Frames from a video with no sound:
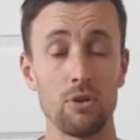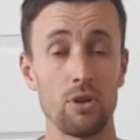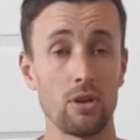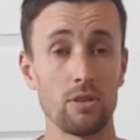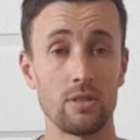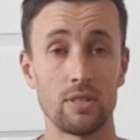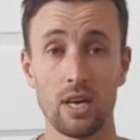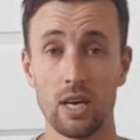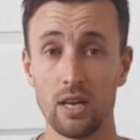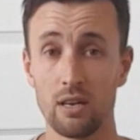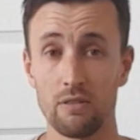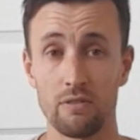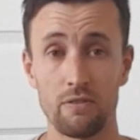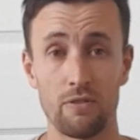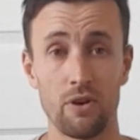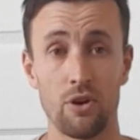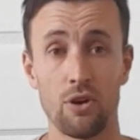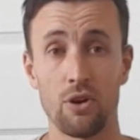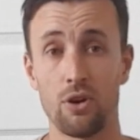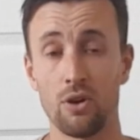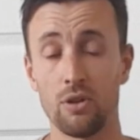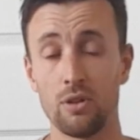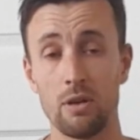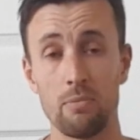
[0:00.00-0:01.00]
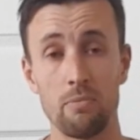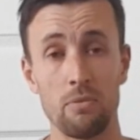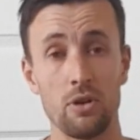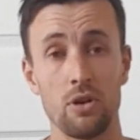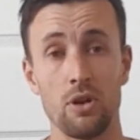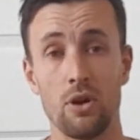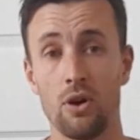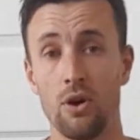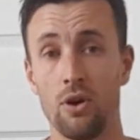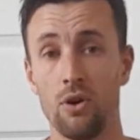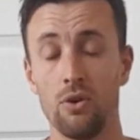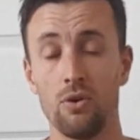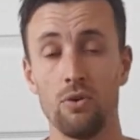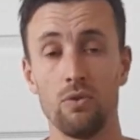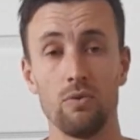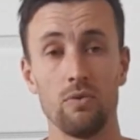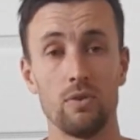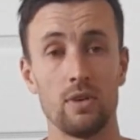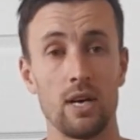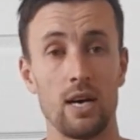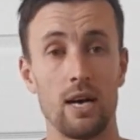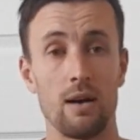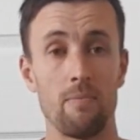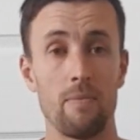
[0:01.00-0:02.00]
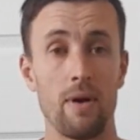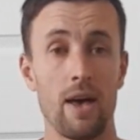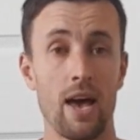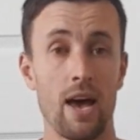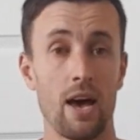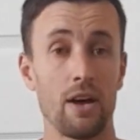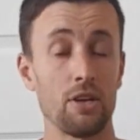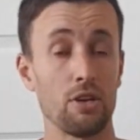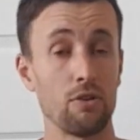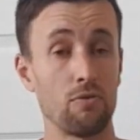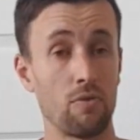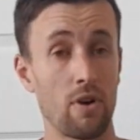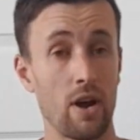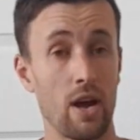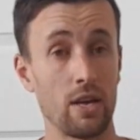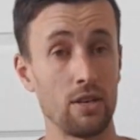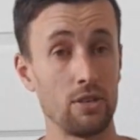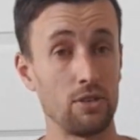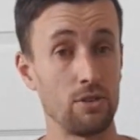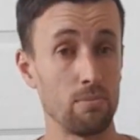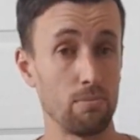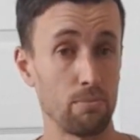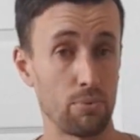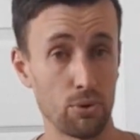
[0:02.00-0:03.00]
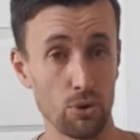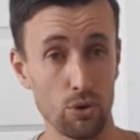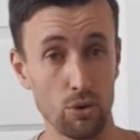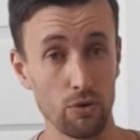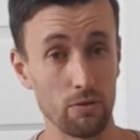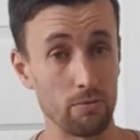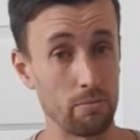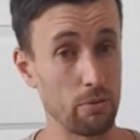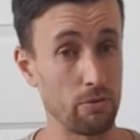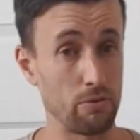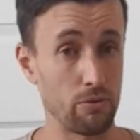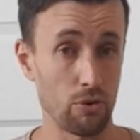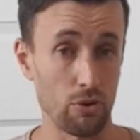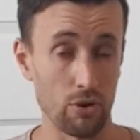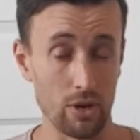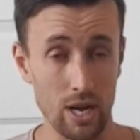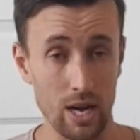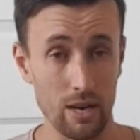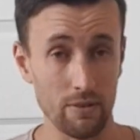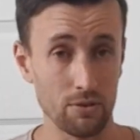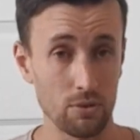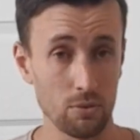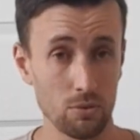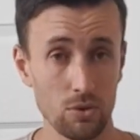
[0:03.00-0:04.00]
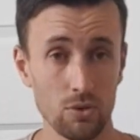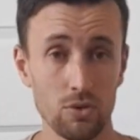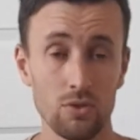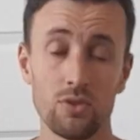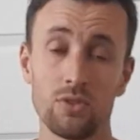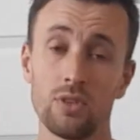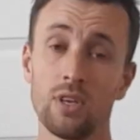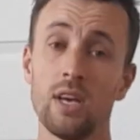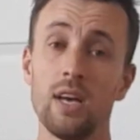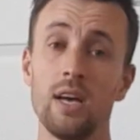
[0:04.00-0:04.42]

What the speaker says: Take a photo. Let me know how your range improved before and afterwards,